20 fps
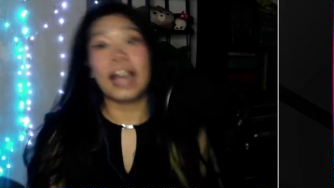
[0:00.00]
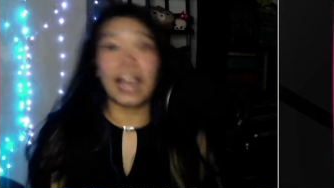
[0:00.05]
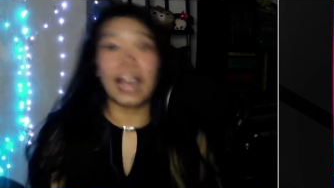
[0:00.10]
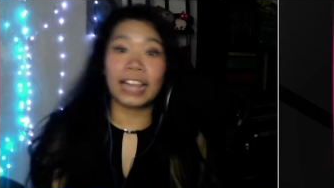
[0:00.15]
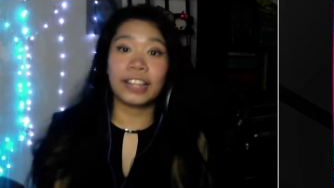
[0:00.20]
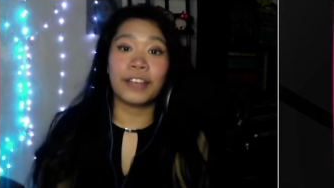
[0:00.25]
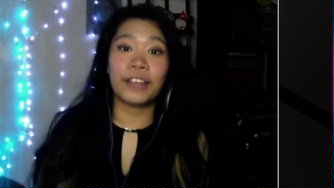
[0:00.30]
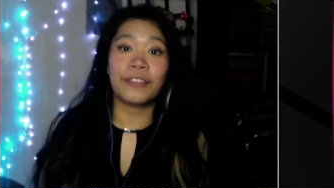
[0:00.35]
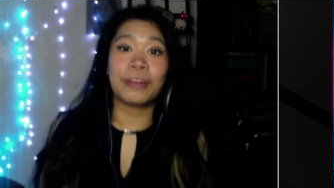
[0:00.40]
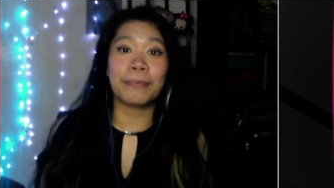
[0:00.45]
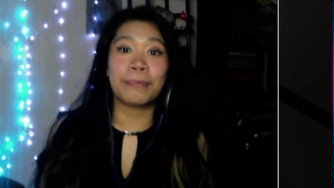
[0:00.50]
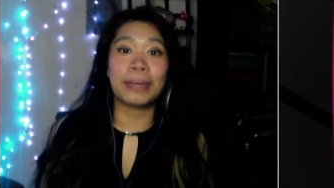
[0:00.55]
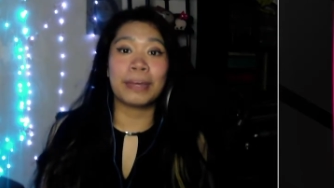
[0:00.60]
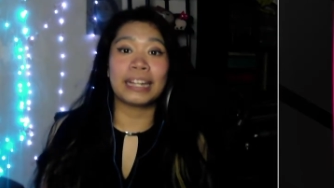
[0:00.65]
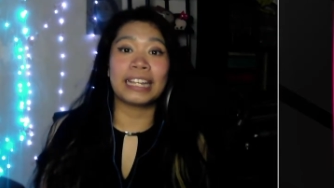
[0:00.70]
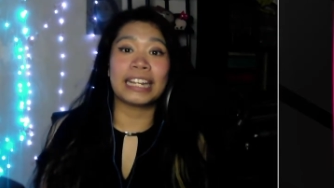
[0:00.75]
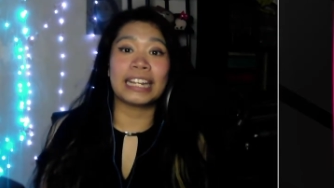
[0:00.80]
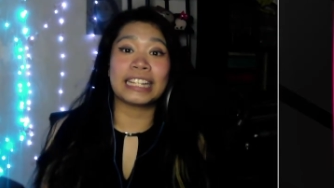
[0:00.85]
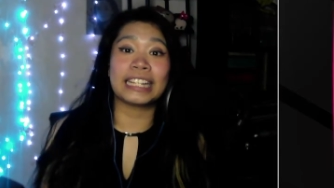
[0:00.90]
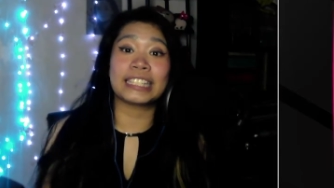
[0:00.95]
everybody,
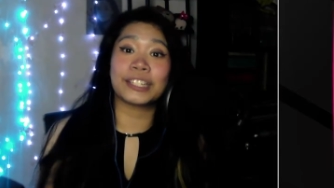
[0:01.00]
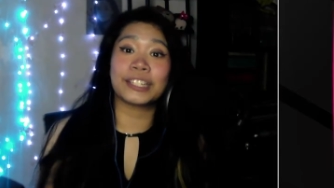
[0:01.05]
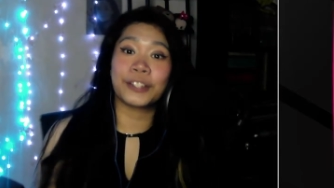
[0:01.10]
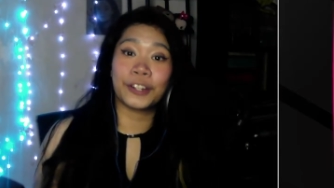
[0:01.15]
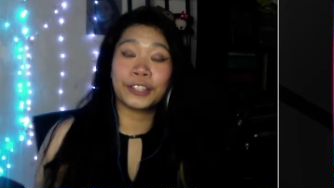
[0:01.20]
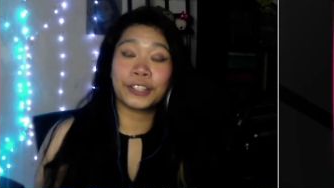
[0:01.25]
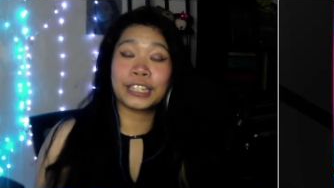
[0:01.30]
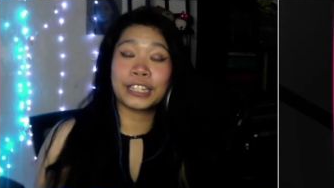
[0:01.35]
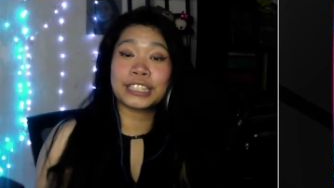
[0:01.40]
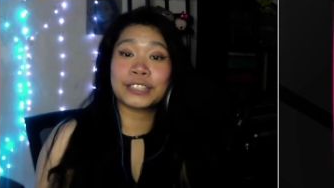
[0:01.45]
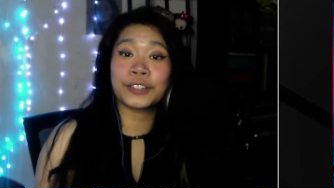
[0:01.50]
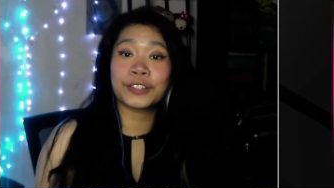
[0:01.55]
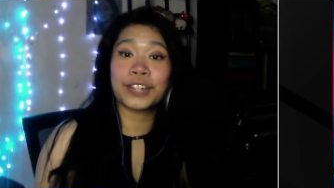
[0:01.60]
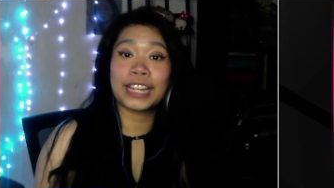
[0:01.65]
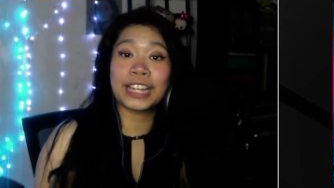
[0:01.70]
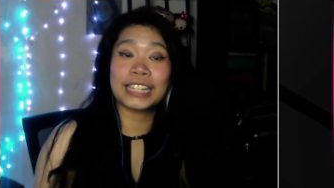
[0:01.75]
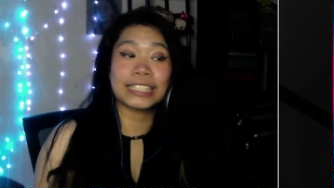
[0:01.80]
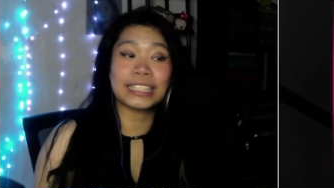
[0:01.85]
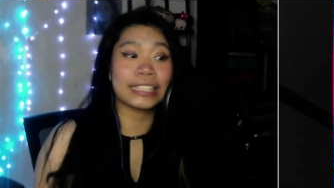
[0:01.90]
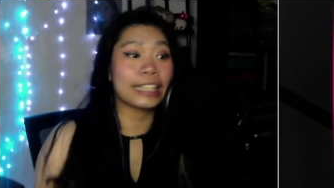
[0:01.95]
it's your girl next door
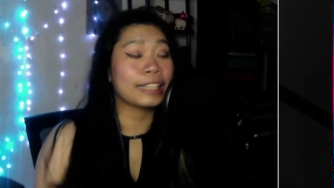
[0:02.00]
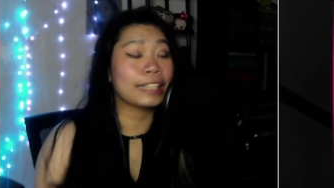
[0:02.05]
AC.